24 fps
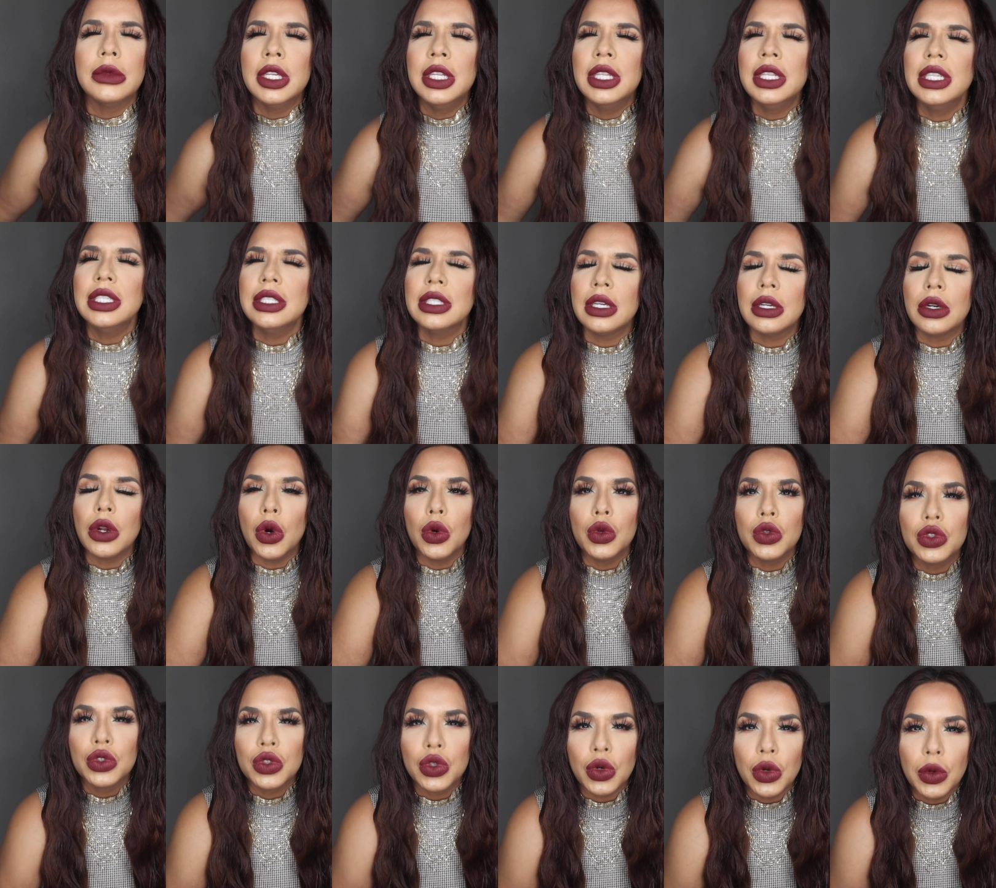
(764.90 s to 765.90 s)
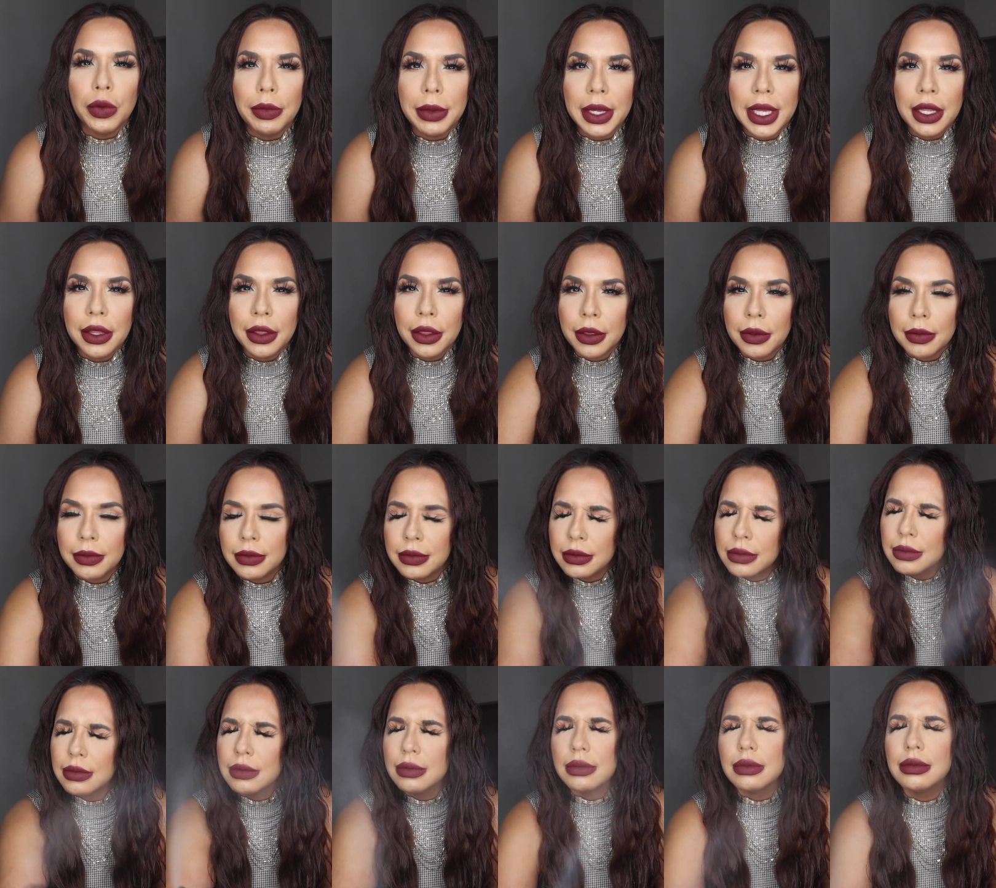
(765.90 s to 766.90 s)
Isn't this an old school myth?
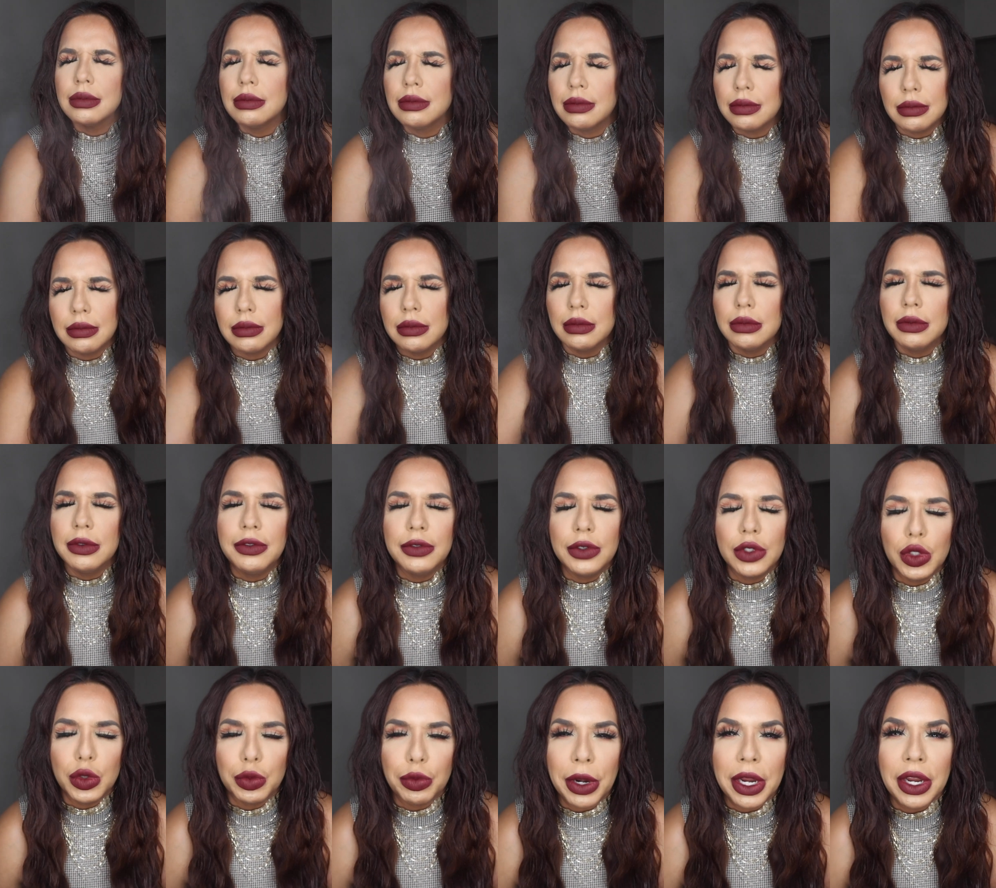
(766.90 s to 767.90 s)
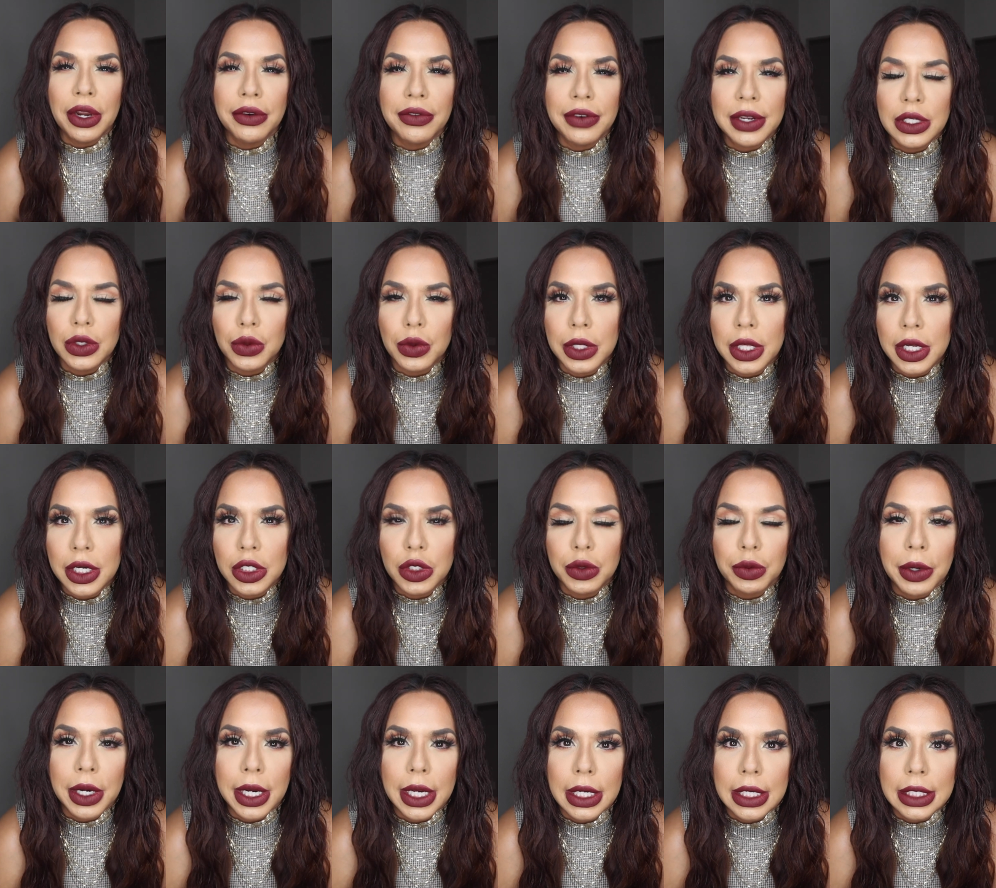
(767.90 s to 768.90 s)
You spray your face with
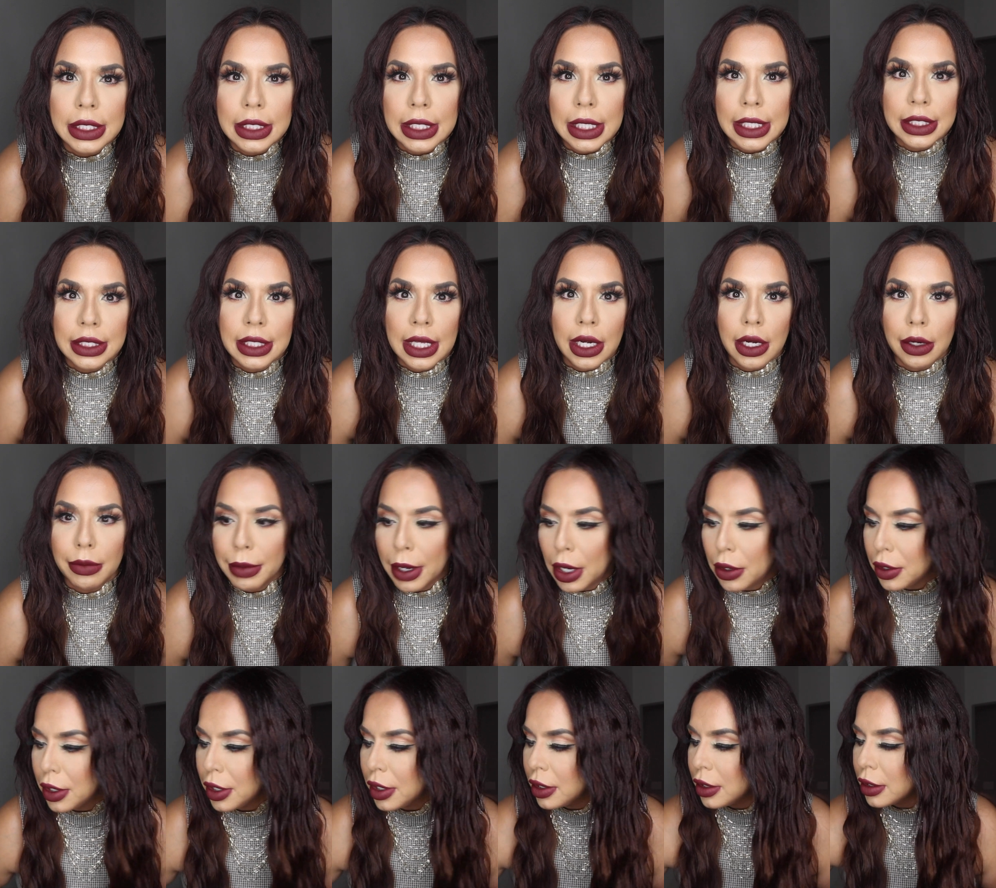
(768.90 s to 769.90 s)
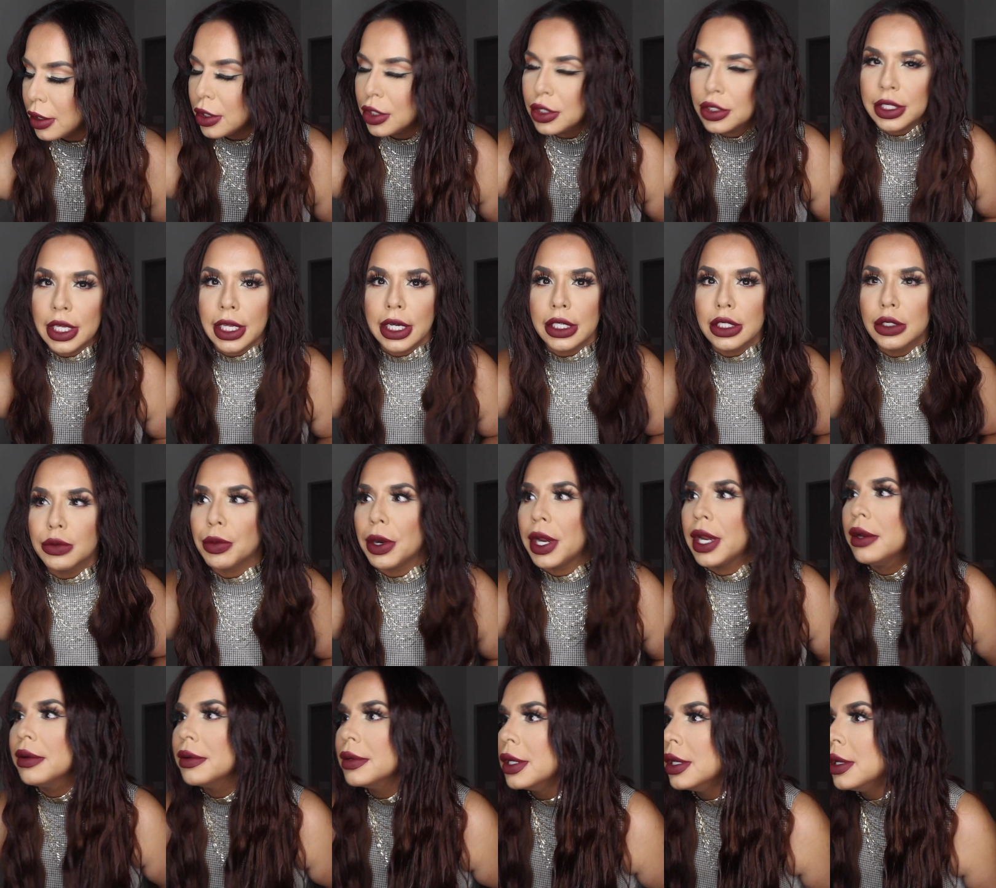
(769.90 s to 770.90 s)
hairspray and it's like setting powder or setting spray.